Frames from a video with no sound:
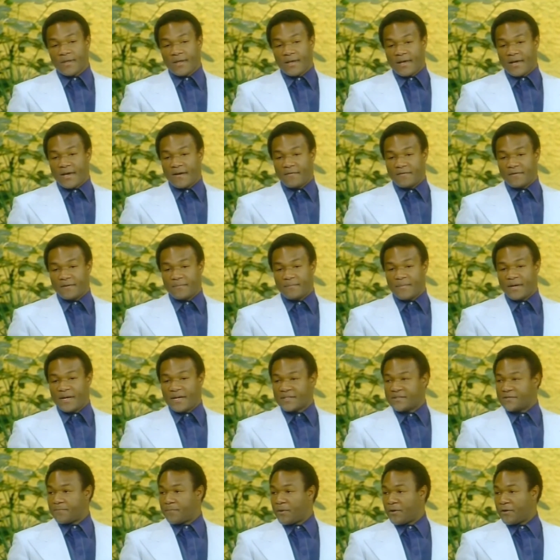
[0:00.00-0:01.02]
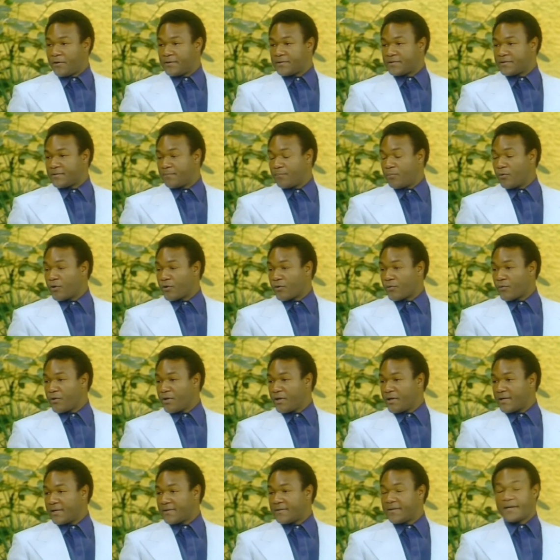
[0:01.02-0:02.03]
After my experience in Puerto
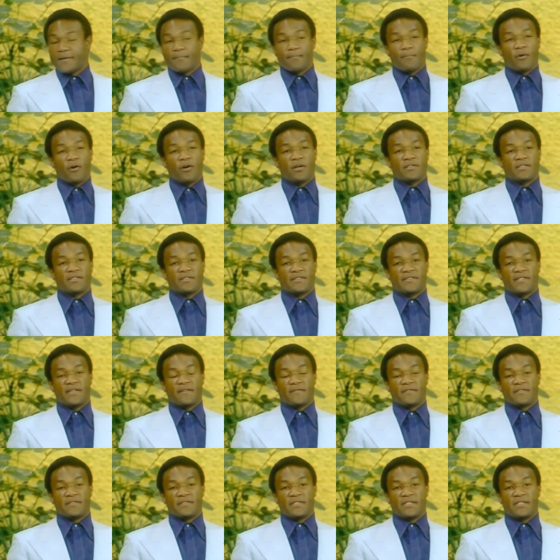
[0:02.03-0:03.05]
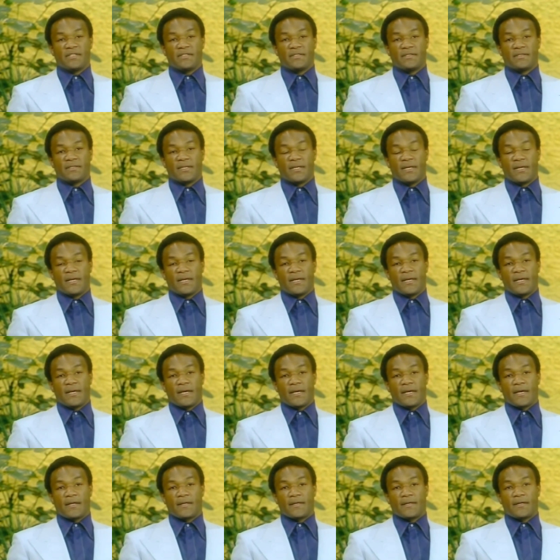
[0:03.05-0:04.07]
Rico, I think March the 17th,
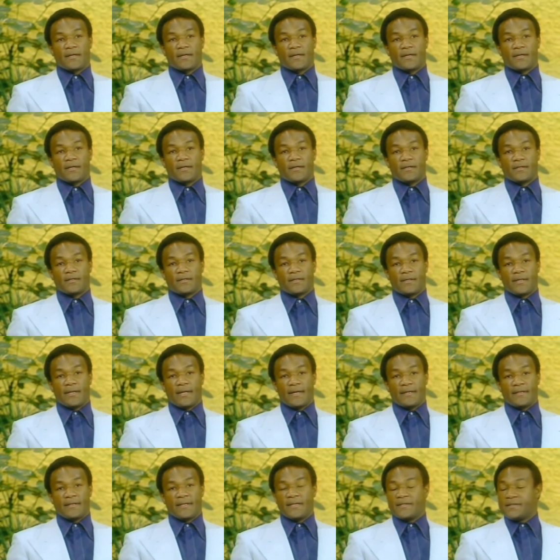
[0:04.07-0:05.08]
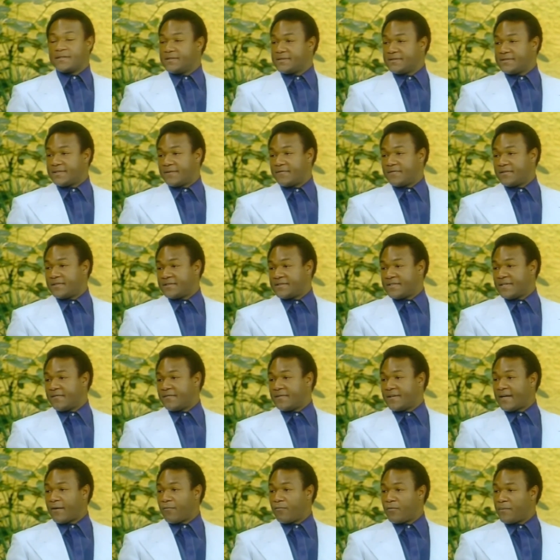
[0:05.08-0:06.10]
in uh, 1977,
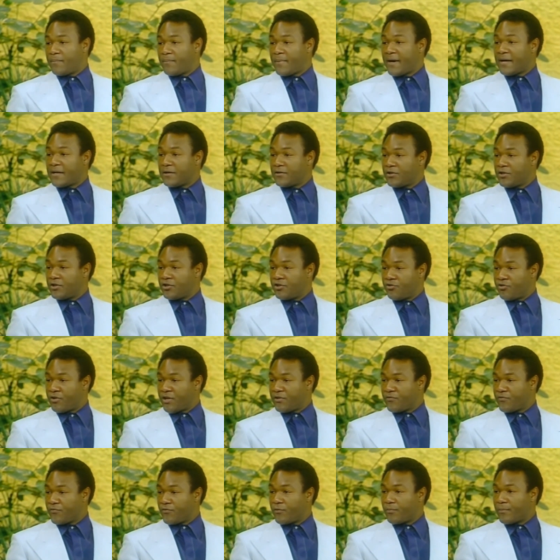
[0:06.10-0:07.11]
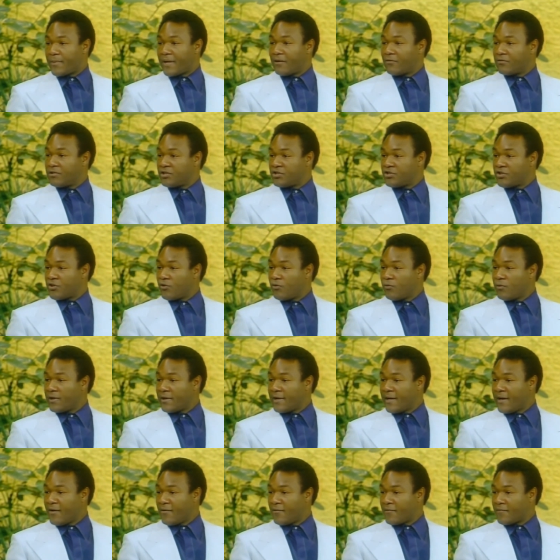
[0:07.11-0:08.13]
I went back into the dressing room and I was just cooling
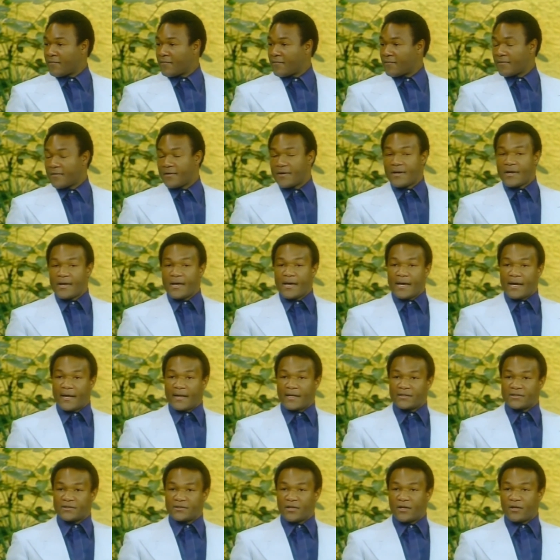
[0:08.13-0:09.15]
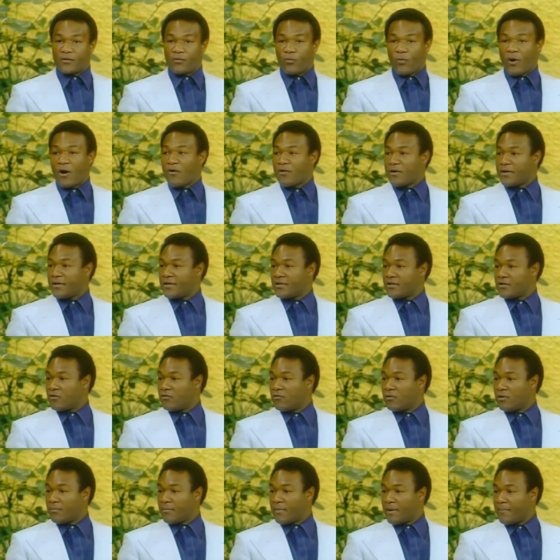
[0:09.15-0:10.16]
off. And I started walking and
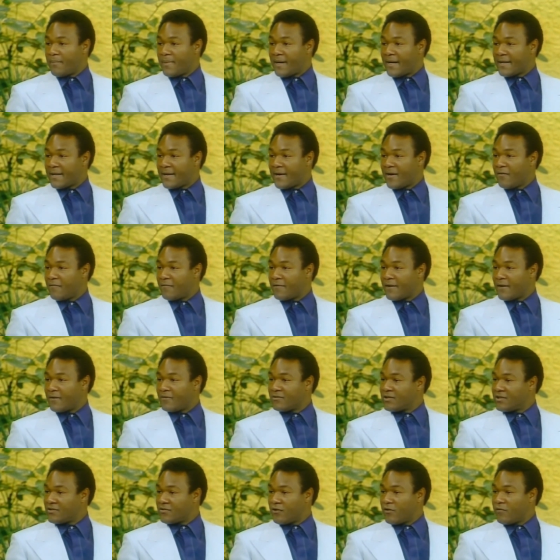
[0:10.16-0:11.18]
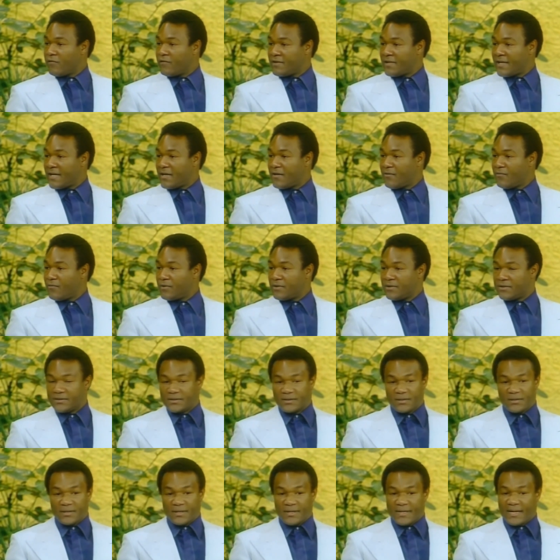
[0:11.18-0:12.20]
cooling my body off, and I was just overtaken with
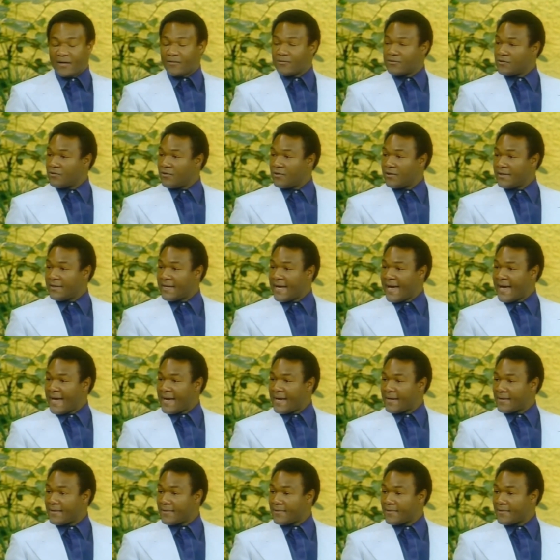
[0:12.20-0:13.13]
that I was going to die.